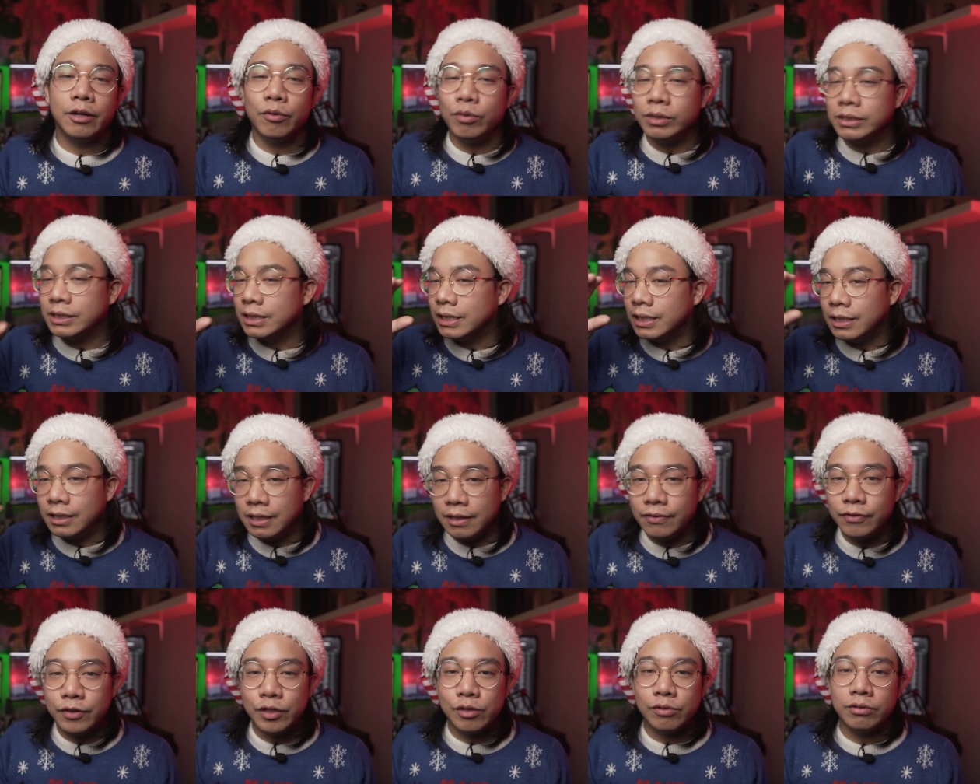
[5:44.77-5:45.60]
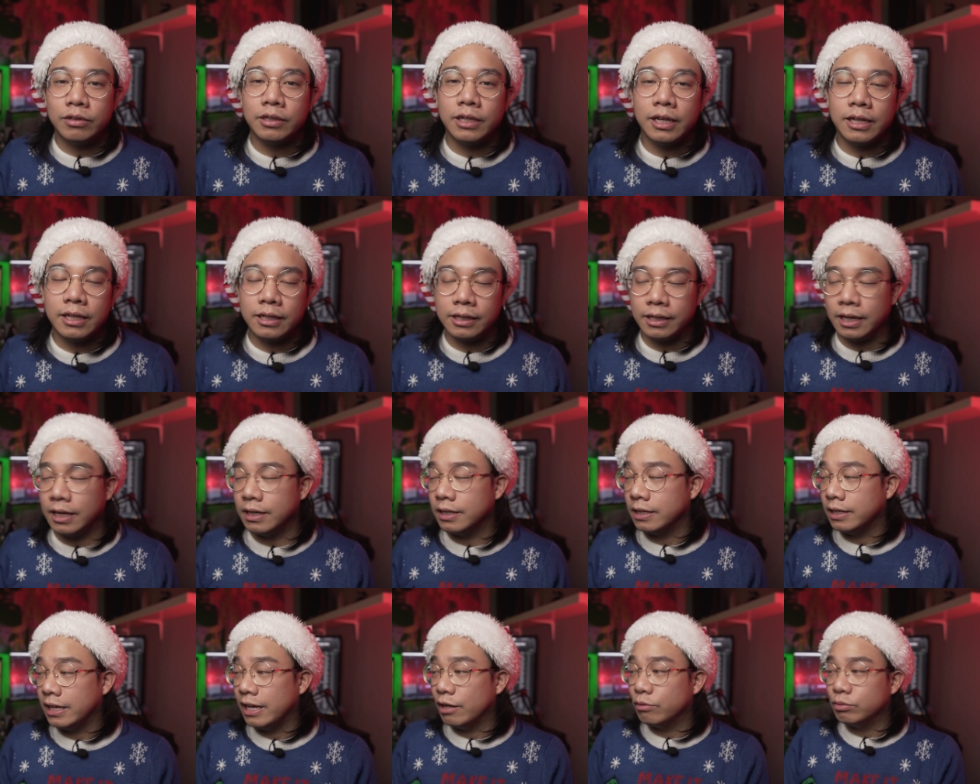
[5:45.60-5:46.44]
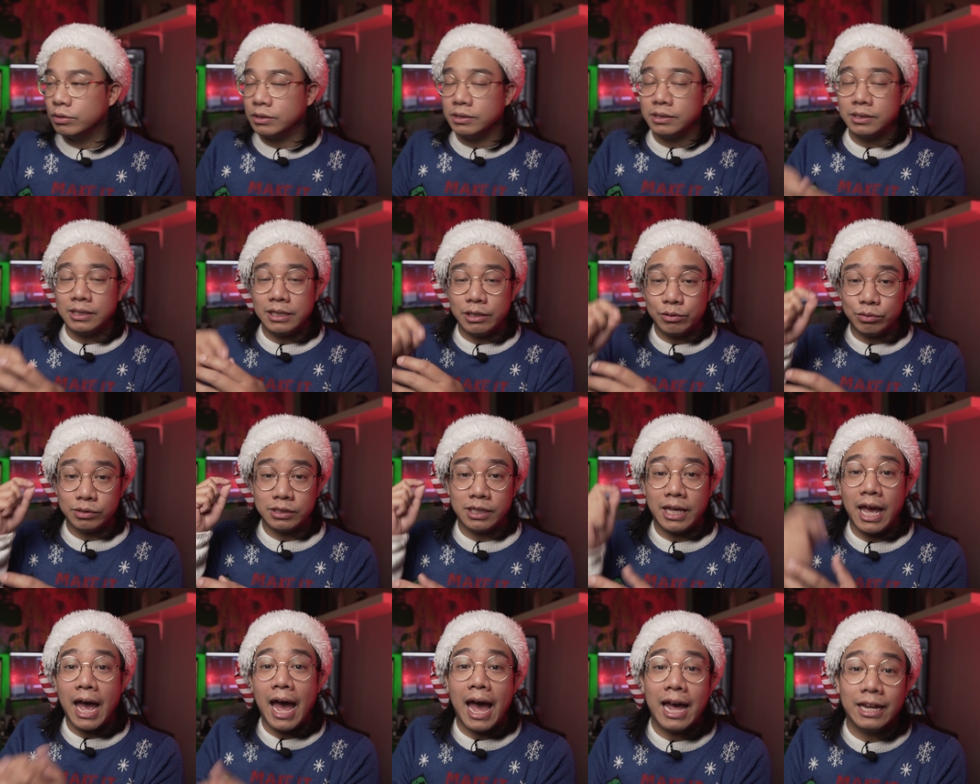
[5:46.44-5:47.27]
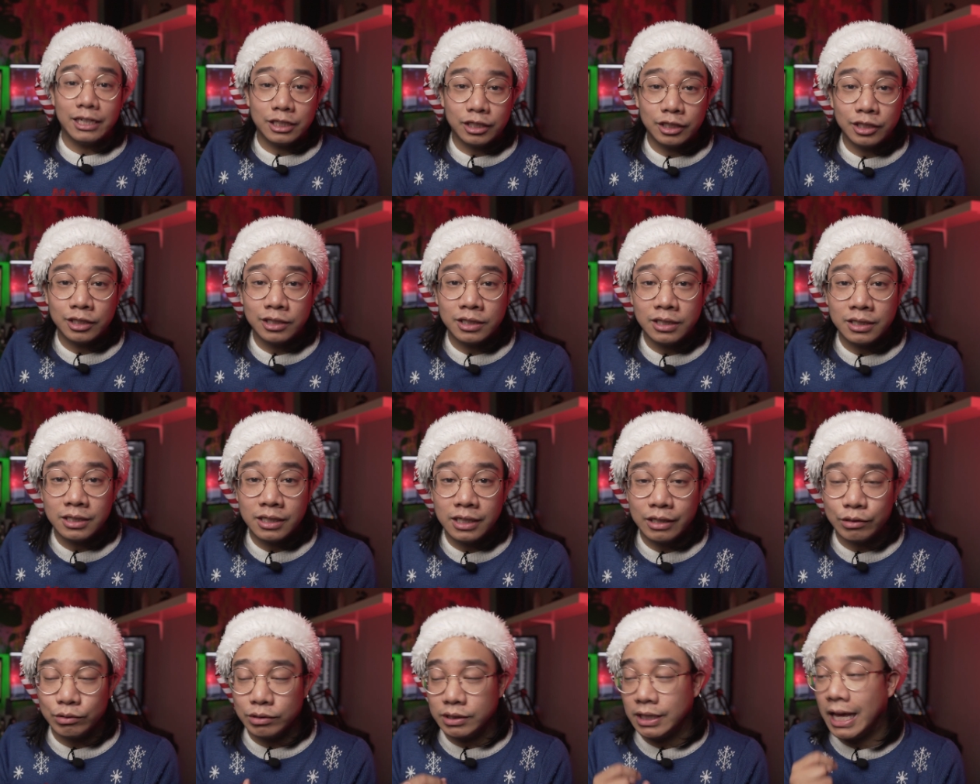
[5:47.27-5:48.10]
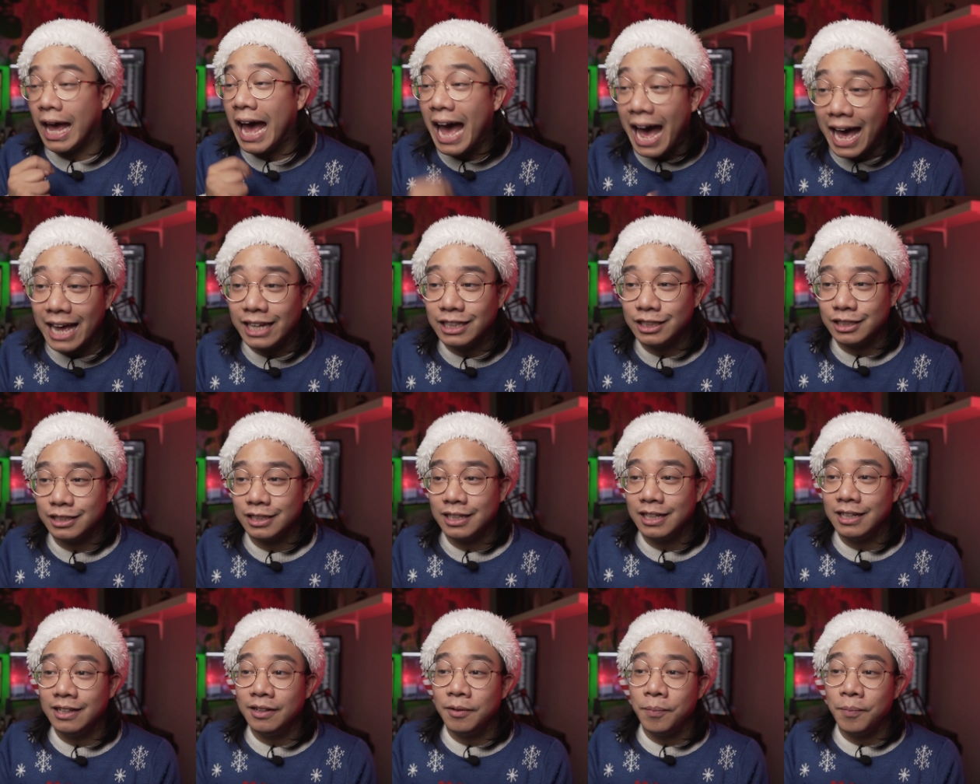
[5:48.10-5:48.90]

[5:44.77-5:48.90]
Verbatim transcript: It wasn't a gift you were get getting, it was, it was cash. It was cash.